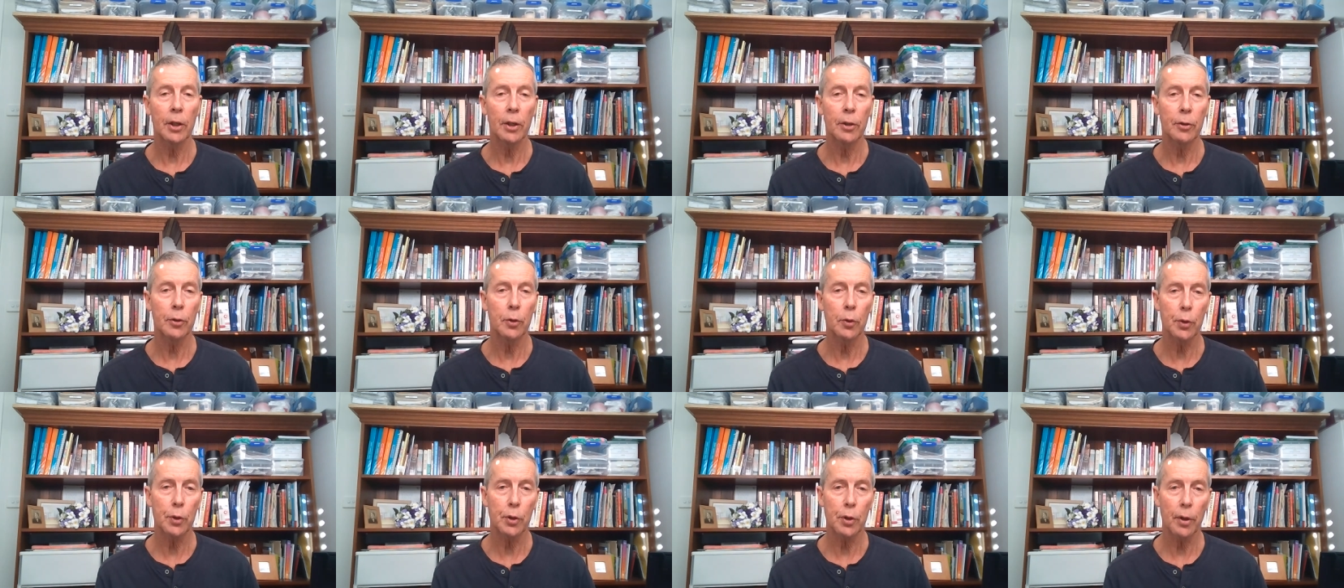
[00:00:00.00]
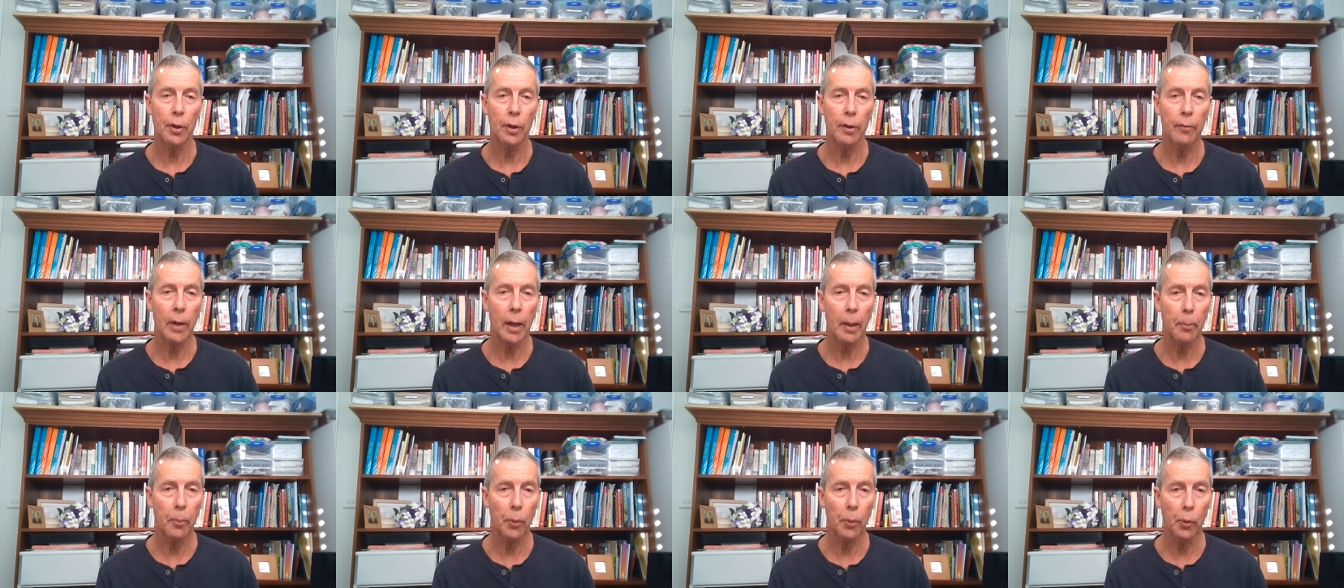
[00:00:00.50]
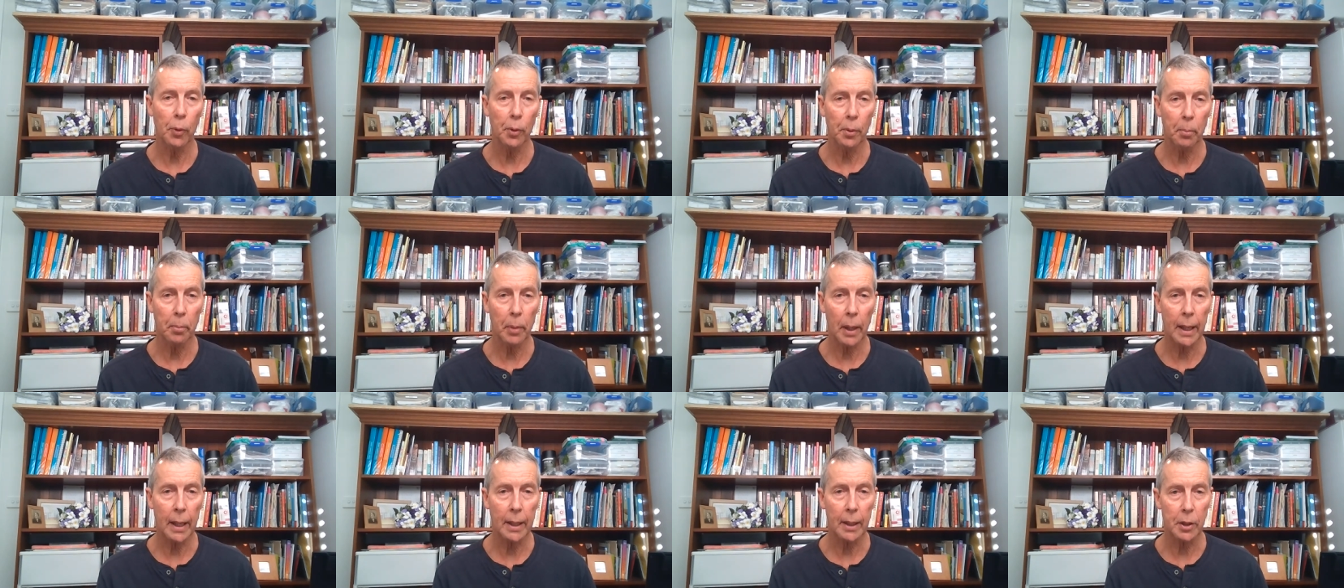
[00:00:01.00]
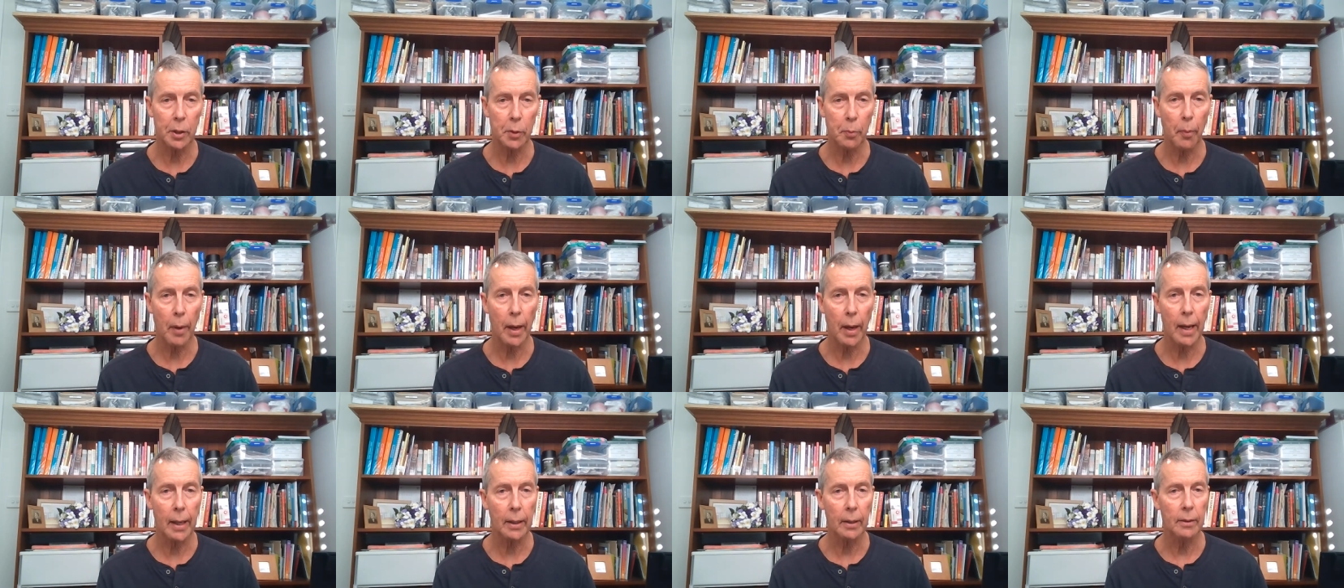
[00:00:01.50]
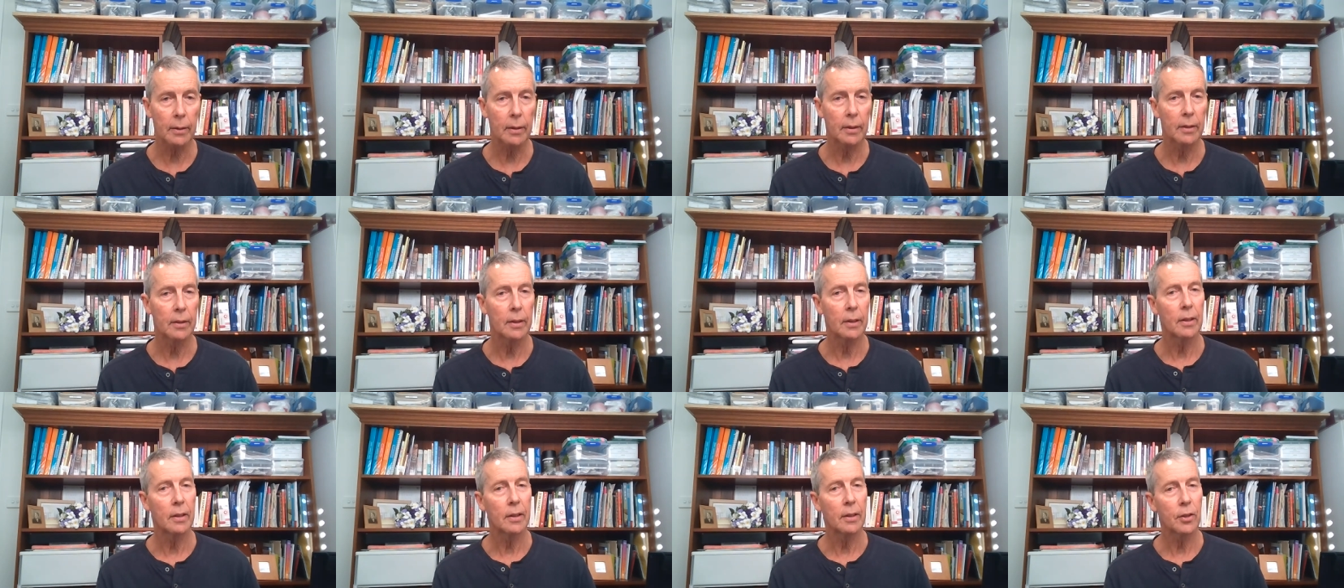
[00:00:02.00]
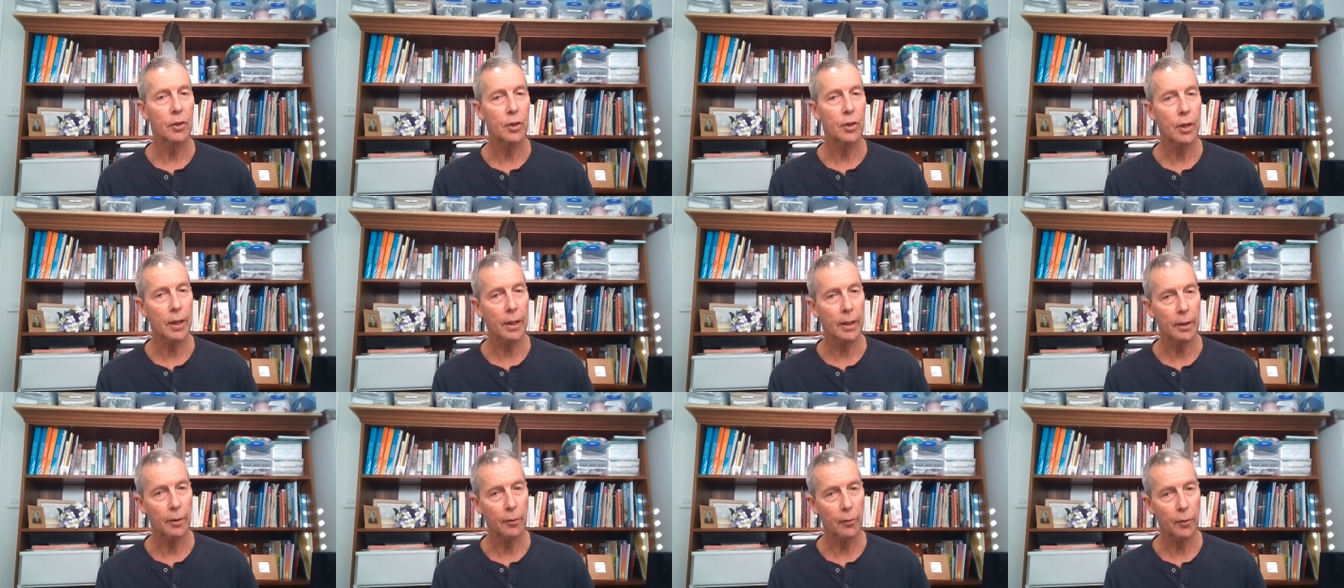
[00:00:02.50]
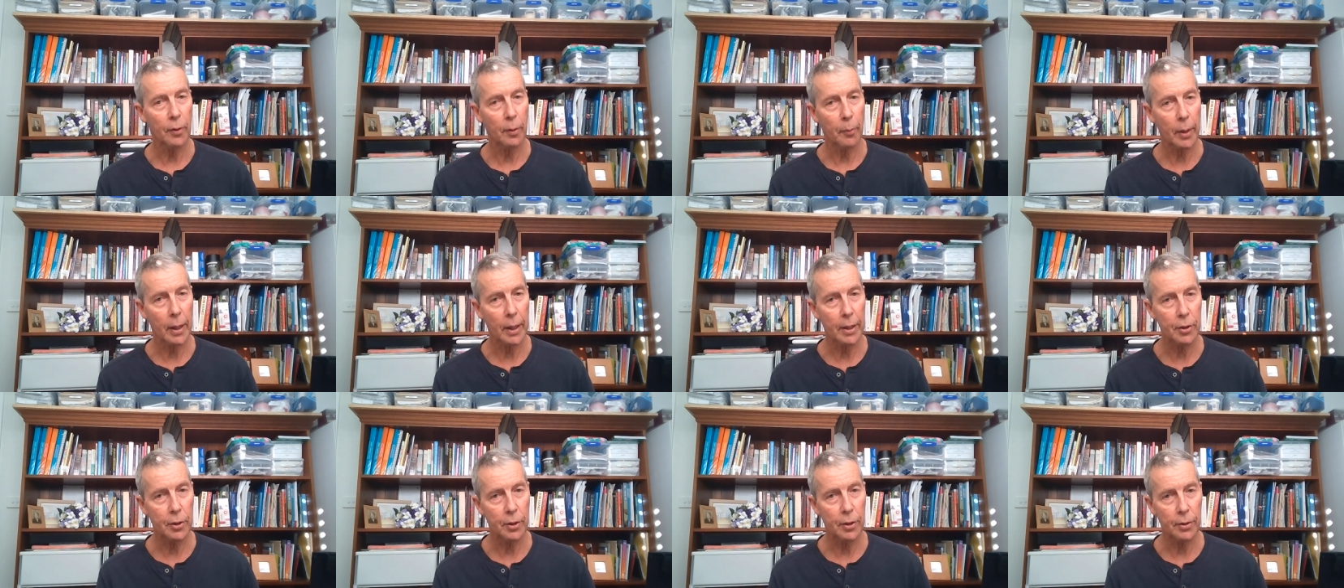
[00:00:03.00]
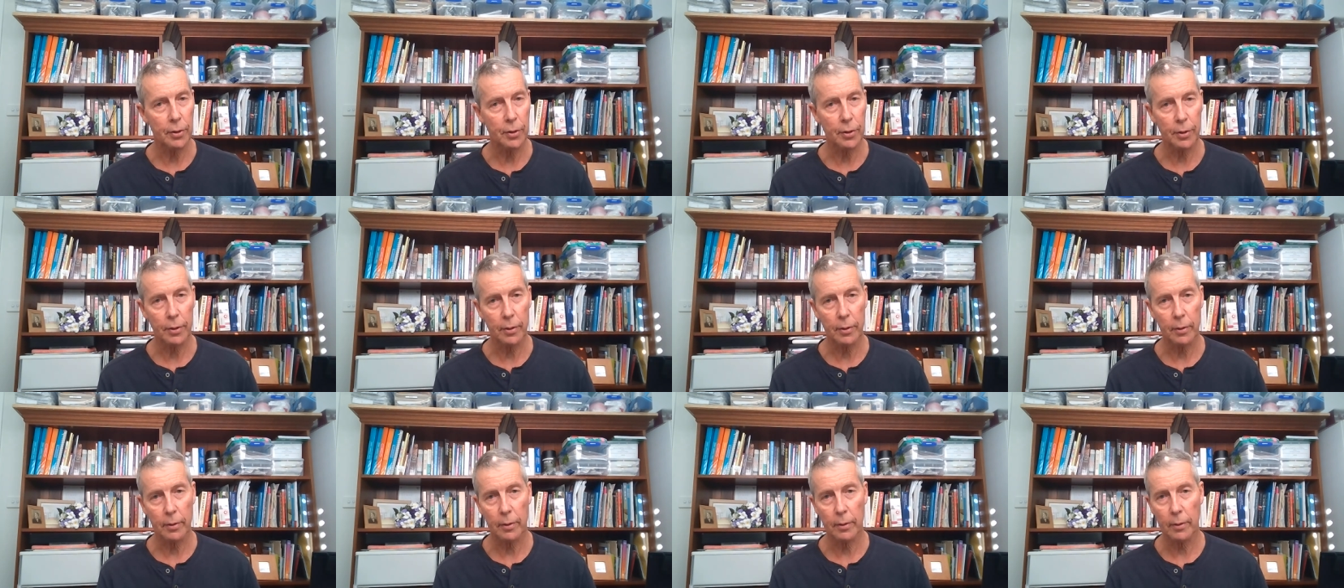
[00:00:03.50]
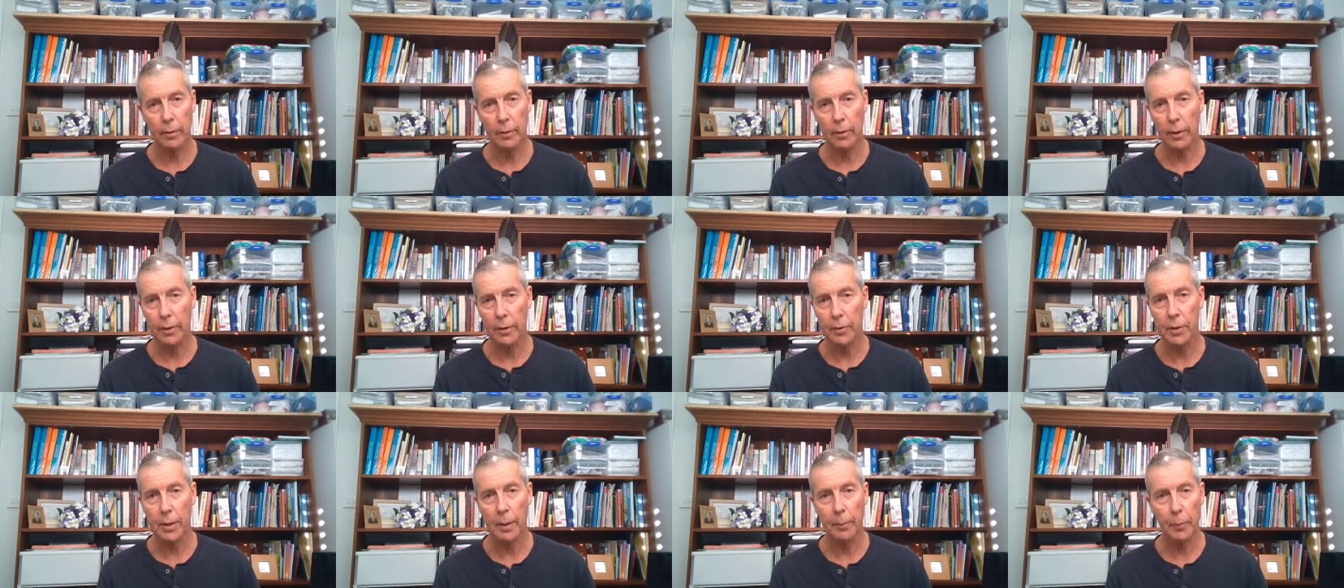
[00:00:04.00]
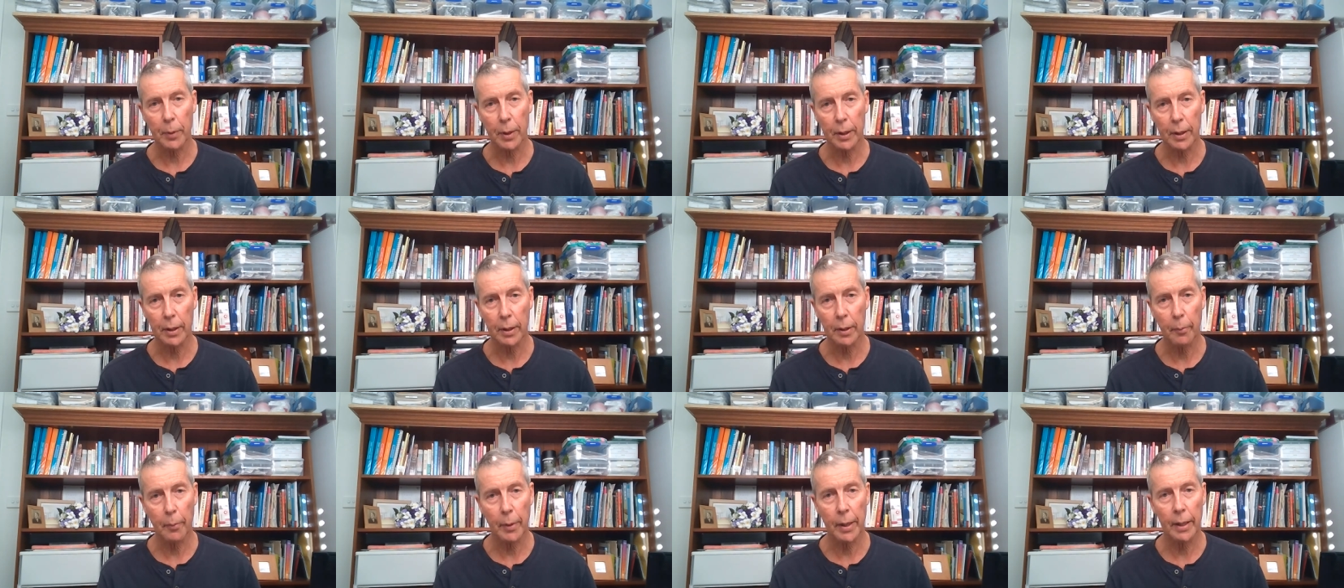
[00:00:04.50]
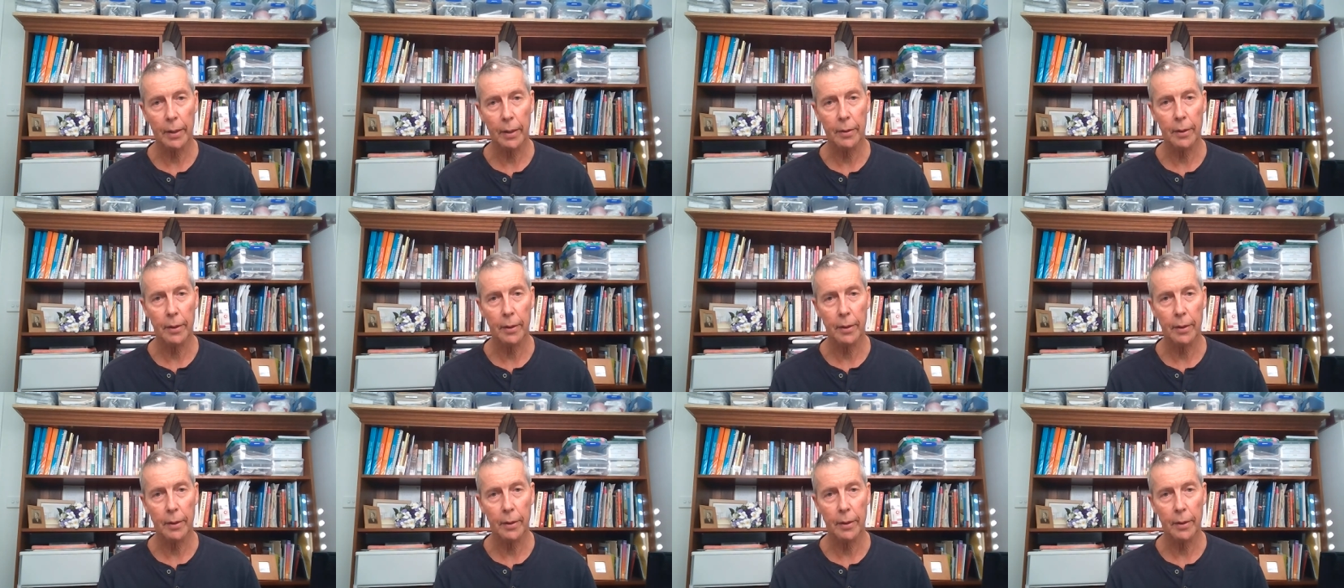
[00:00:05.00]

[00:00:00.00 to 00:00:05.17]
Do a survey, pull the blankets back, check if the patient's got something in the bed